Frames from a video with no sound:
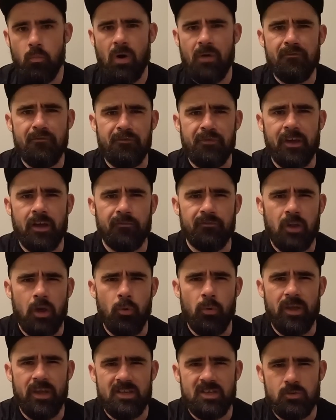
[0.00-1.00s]
One thing I've
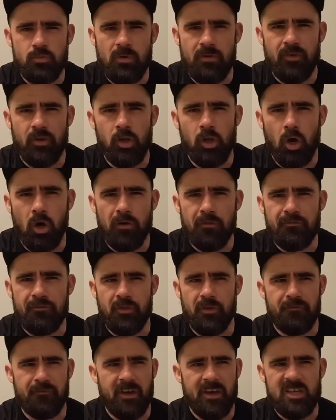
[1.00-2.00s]
noticed with a lot of
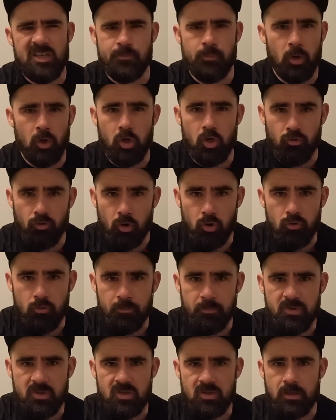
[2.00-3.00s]
the Facebook
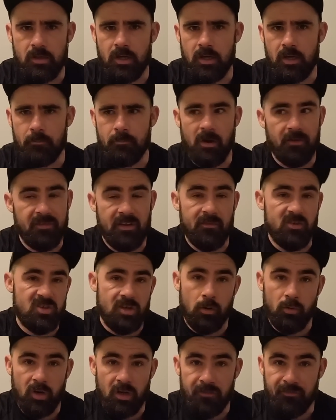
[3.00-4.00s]
groups, I've never
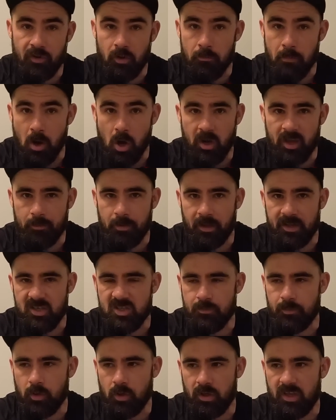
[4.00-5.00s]
sold anything on Marketplace,
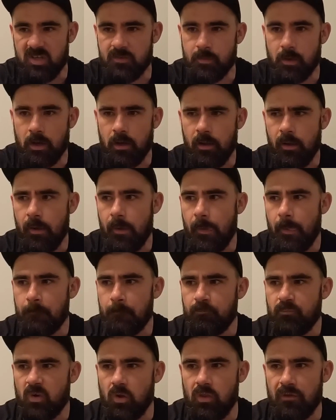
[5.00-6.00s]
to be honest, but
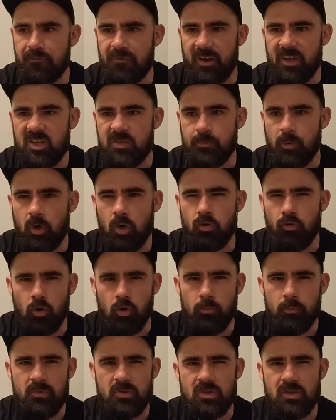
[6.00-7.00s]
on the Facebook
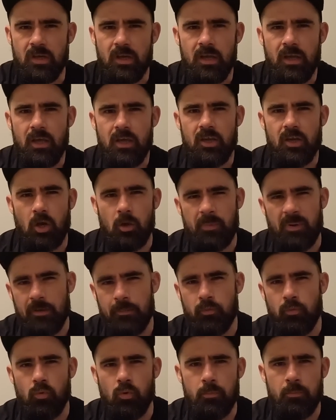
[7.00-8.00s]
groups, you know,
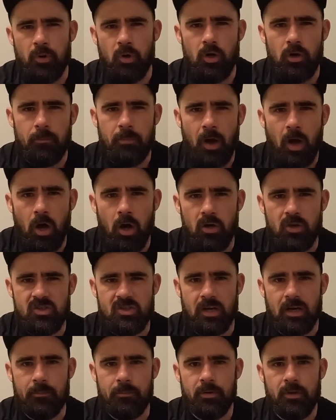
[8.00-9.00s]
people will put parts
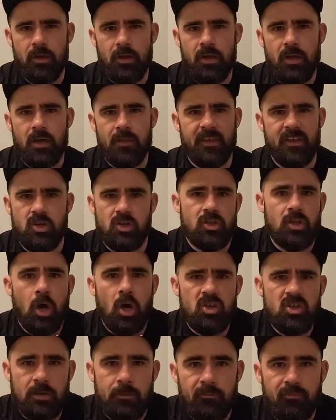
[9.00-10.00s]
up and they're just
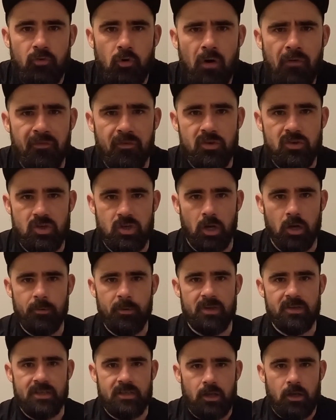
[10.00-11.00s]
asking for offers, you know,
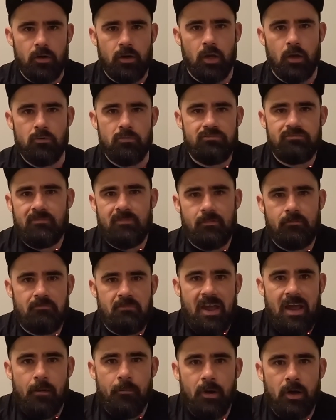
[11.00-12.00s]
because they don't know
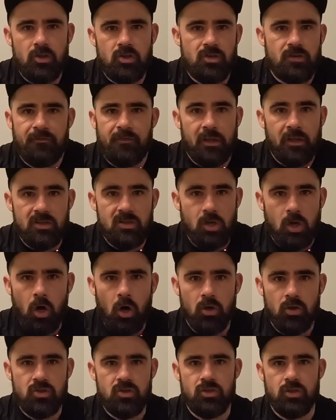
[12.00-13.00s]
how much things
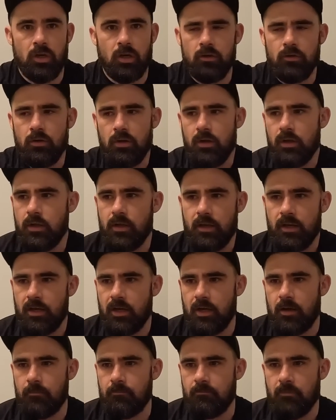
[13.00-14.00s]
cost, you know.
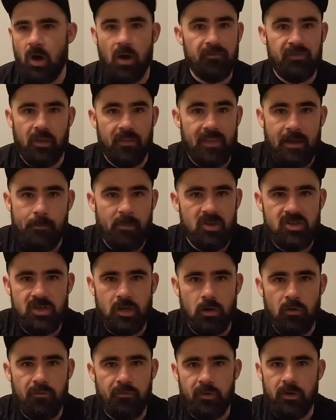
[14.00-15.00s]
I've done that
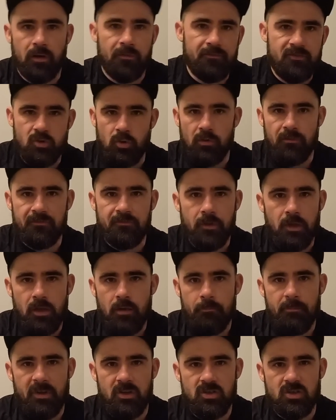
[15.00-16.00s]
myself when I've sort of
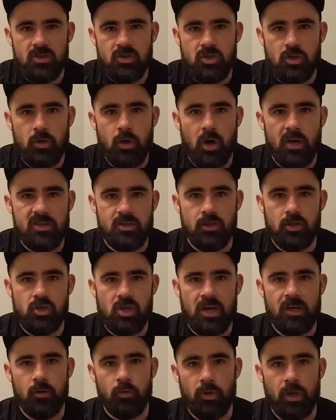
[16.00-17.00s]
mentioned to you guys on the
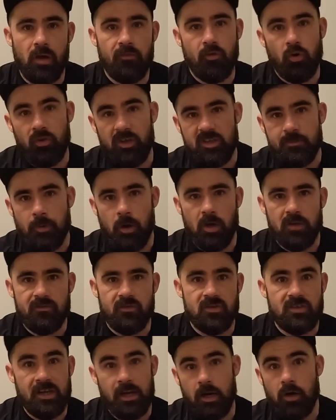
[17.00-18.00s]
channel, you know, I've got these parts for
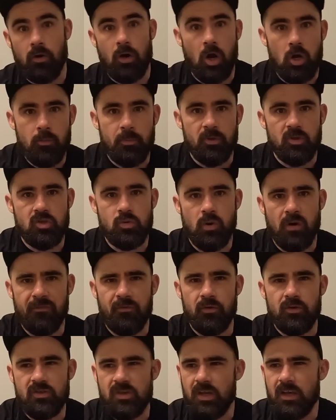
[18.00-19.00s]
sale, open to
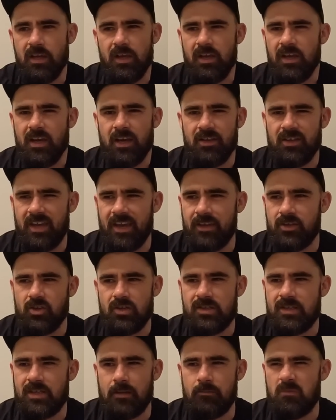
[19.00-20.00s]
offers. And yeah, it
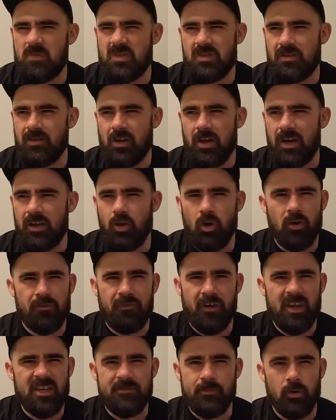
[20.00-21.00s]
just seems like a lot of
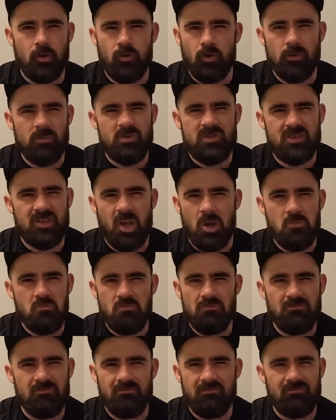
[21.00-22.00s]
Facebook groups don't,
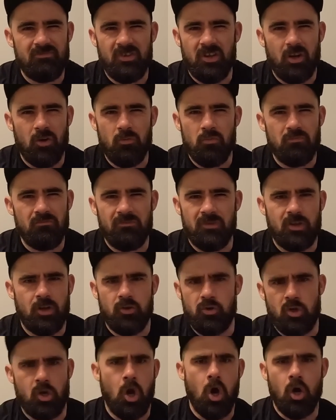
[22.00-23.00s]
you know,
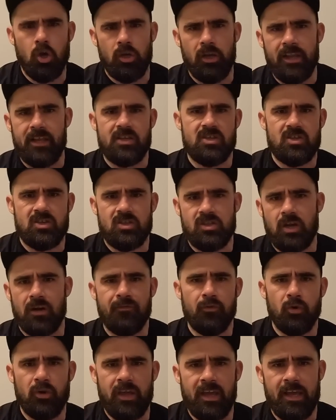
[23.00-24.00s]
you can't list
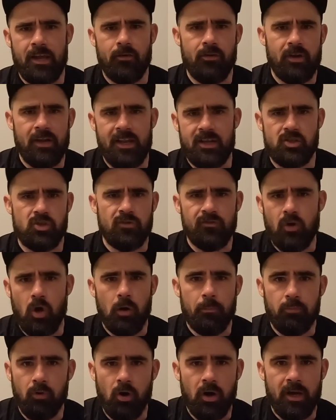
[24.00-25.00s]
stuff on here unless you've got
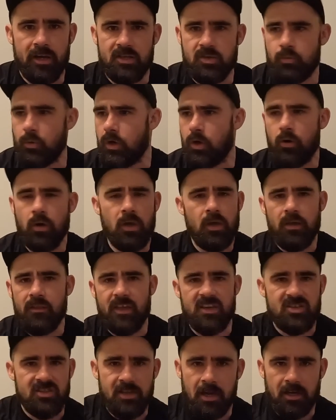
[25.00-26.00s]
a price. Well,
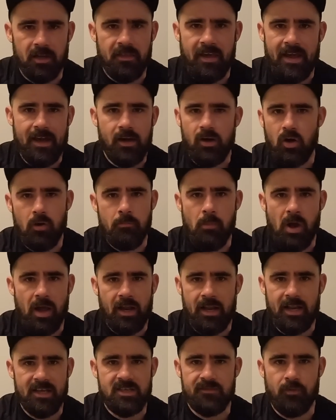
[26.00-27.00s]
there's none of that on my
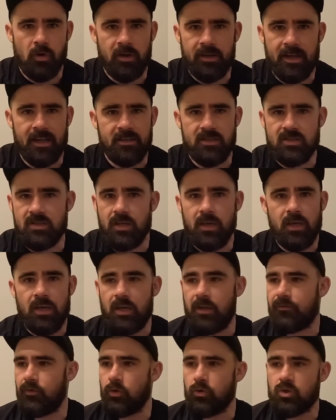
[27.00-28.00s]
classified ads.
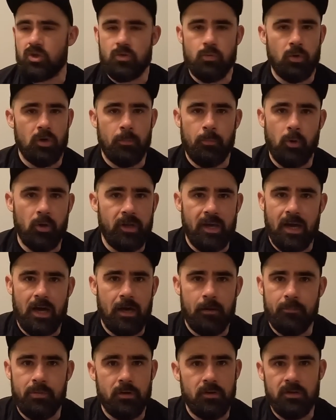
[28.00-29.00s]
If you just want to put it
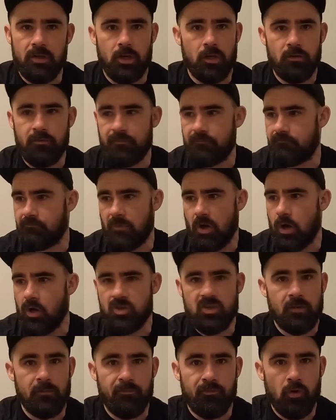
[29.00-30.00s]
up, you know,
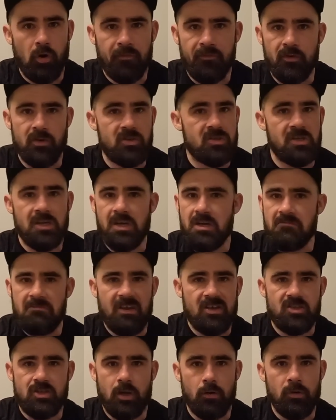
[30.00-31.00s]
asking for offers,
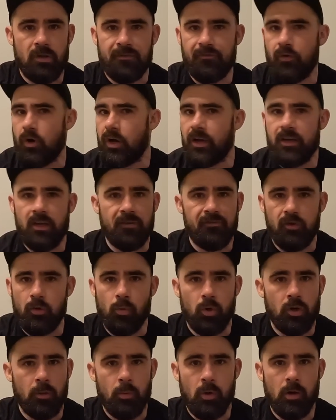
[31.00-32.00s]
that's totally fine. If you
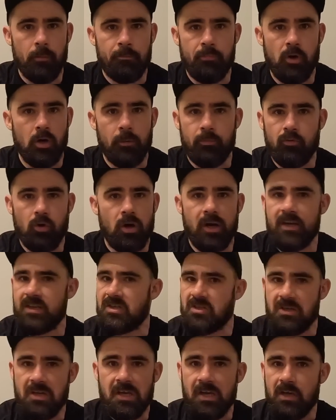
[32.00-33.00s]
want to put a
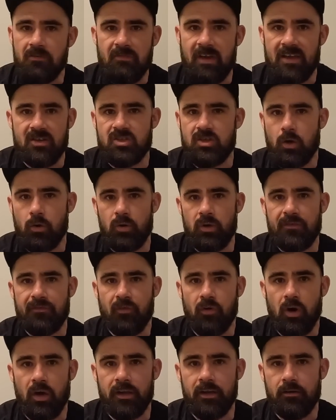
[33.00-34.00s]
price, that's totally
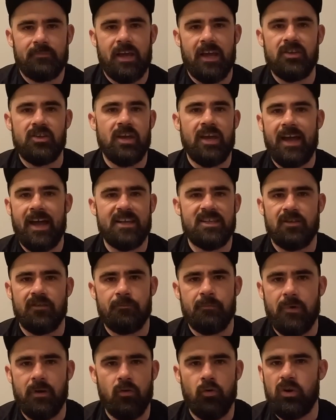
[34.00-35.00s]
fine. And yeah, as
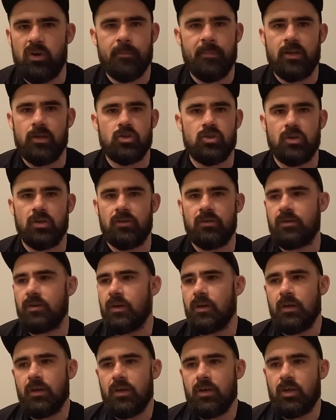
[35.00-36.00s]
I've already mentioned,
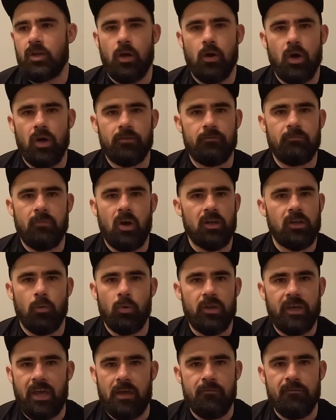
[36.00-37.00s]
you know, I don't want
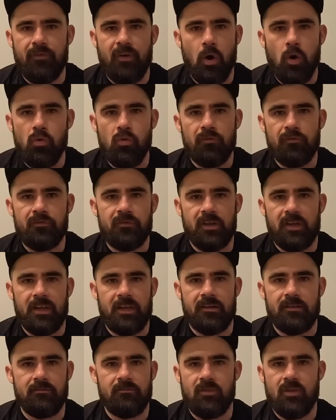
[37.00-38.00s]
to get involved
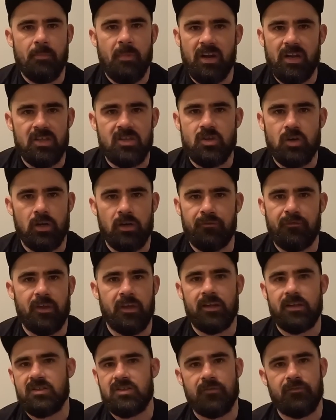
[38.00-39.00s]
in the money side of
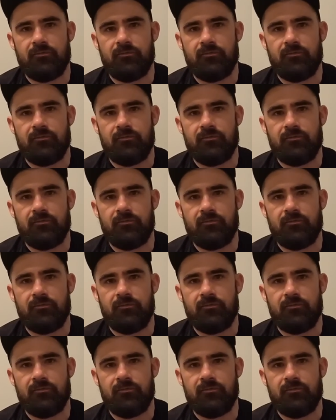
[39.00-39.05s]
things.